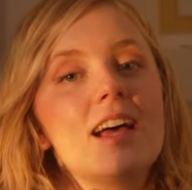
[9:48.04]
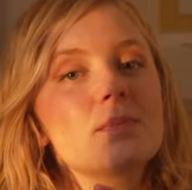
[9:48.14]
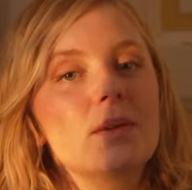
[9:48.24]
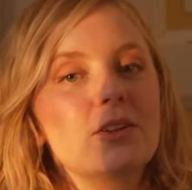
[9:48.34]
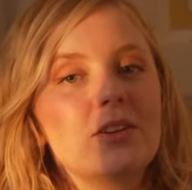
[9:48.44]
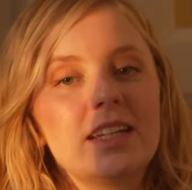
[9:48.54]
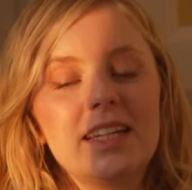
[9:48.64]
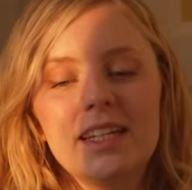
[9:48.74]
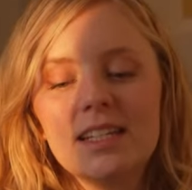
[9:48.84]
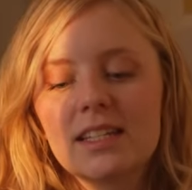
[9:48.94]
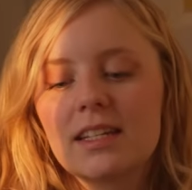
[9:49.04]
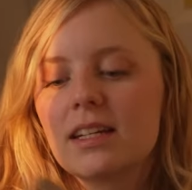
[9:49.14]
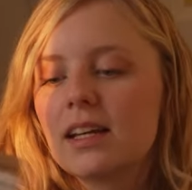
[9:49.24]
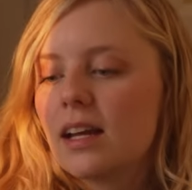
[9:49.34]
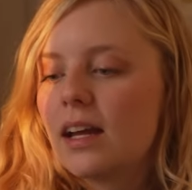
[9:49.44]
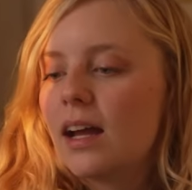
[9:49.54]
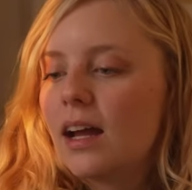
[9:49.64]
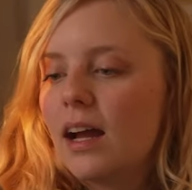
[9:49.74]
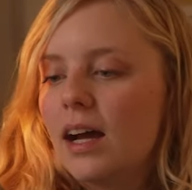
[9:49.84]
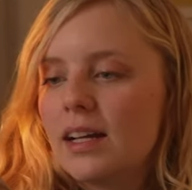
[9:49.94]
last but not least,
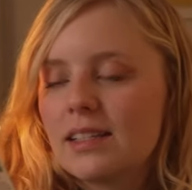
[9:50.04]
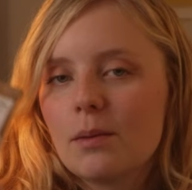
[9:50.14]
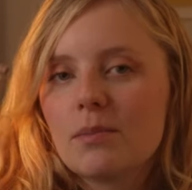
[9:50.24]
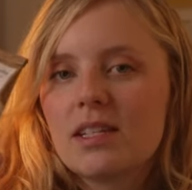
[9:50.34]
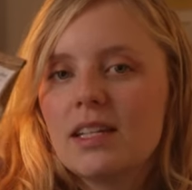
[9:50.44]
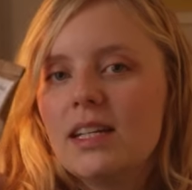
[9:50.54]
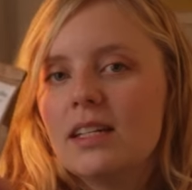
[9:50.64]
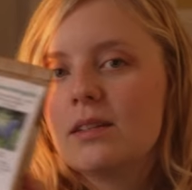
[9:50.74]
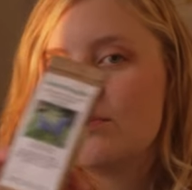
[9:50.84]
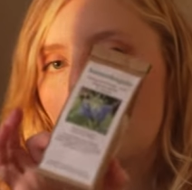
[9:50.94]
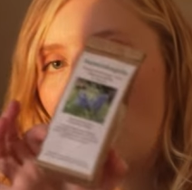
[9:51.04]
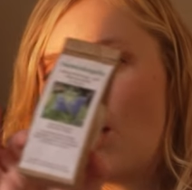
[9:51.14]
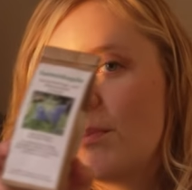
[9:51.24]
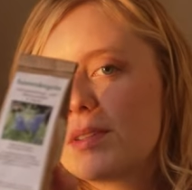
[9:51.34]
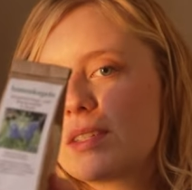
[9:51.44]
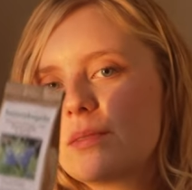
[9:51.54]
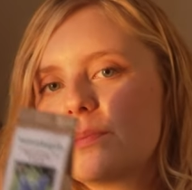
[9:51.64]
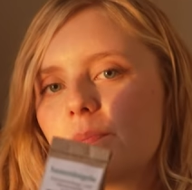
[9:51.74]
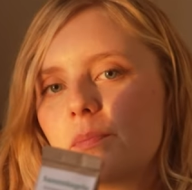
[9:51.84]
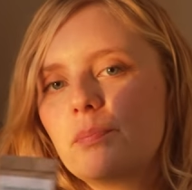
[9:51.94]
some seed bombs
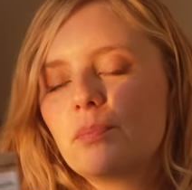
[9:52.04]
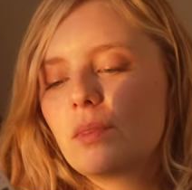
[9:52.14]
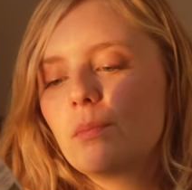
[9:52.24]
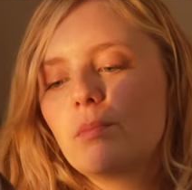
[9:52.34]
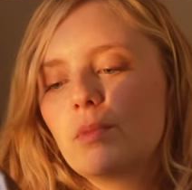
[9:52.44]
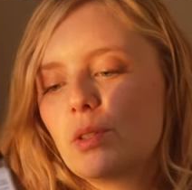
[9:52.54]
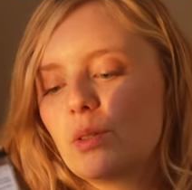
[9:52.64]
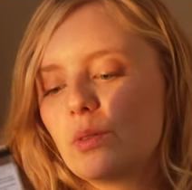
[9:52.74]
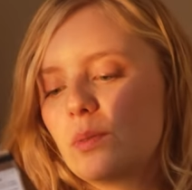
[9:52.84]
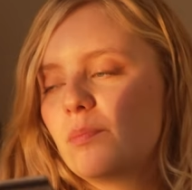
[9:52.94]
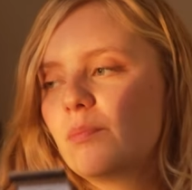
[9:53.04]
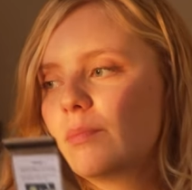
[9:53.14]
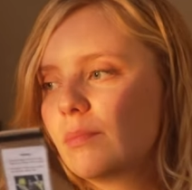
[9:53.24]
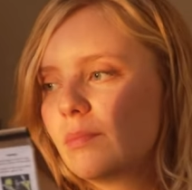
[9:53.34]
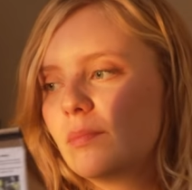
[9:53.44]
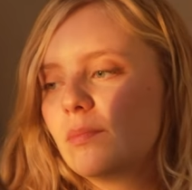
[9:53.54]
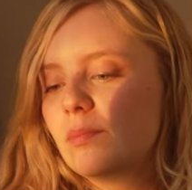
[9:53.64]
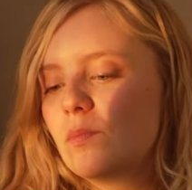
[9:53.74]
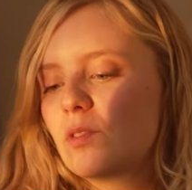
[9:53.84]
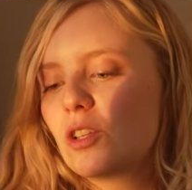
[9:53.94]
to
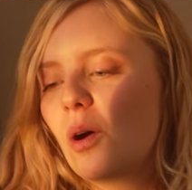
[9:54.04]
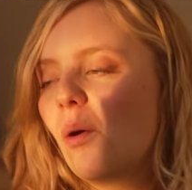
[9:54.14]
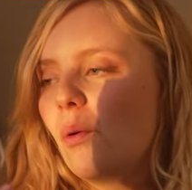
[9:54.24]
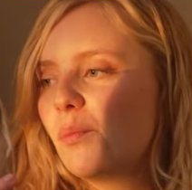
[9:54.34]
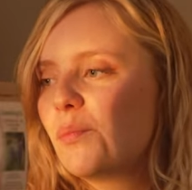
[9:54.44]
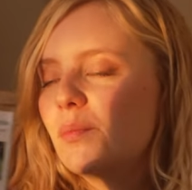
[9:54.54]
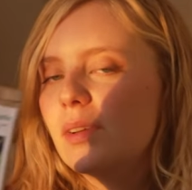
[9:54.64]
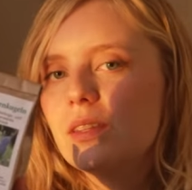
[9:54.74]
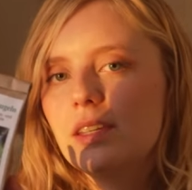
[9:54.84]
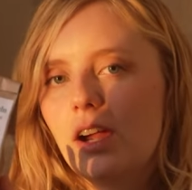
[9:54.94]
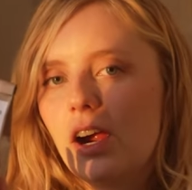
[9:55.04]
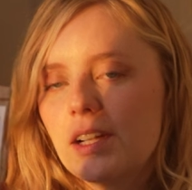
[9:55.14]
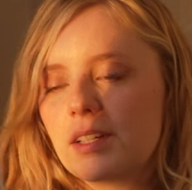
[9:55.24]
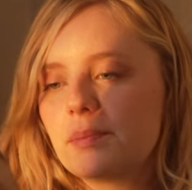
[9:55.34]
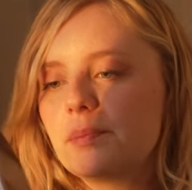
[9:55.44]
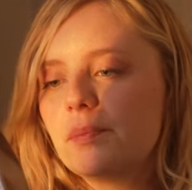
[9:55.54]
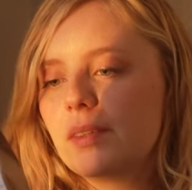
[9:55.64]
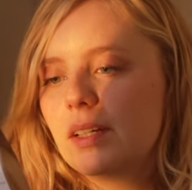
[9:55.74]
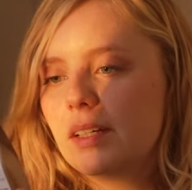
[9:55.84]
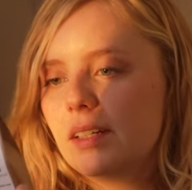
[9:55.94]
sow in the yard.
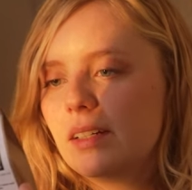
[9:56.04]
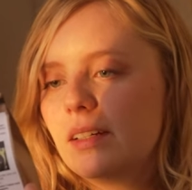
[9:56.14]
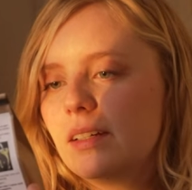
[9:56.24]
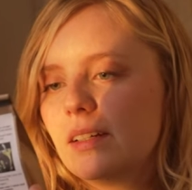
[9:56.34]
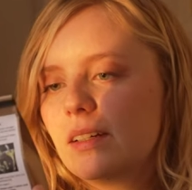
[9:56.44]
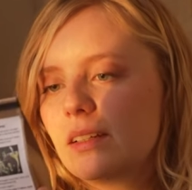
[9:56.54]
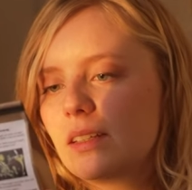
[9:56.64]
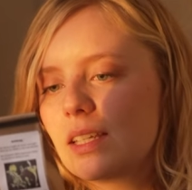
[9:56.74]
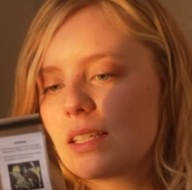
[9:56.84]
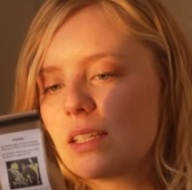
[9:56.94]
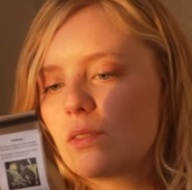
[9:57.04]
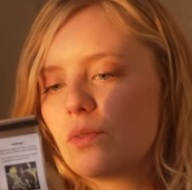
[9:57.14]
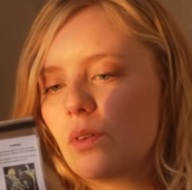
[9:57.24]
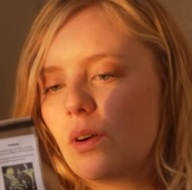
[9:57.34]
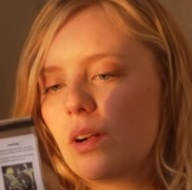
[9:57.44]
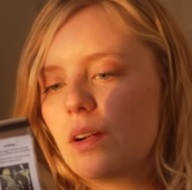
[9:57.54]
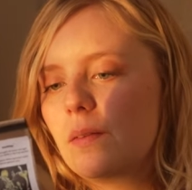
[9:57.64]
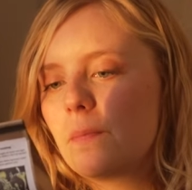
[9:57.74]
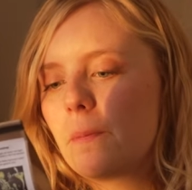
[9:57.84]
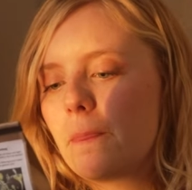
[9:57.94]
This is
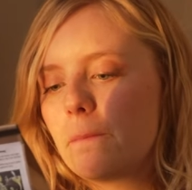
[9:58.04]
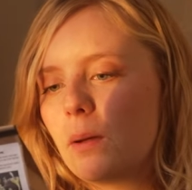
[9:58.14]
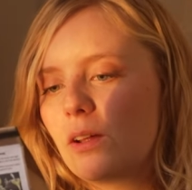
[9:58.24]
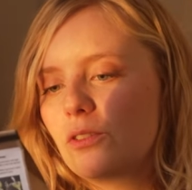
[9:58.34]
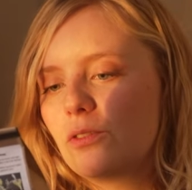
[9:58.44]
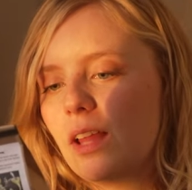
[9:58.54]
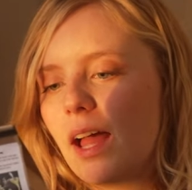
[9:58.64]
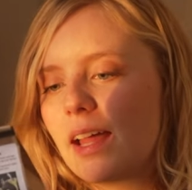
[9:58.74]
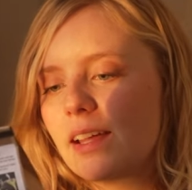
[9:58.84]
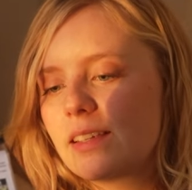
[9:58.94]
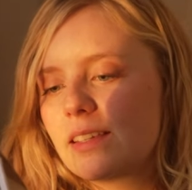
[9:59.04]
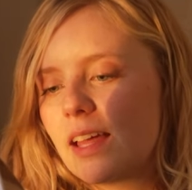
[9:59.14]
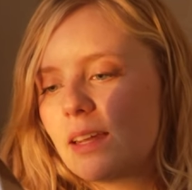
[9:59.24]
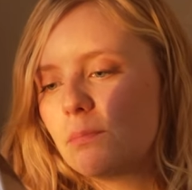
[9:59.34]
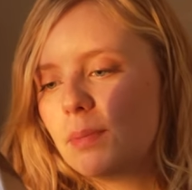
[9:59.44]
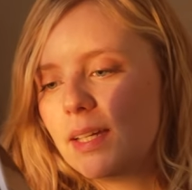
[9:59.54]
for butterflies and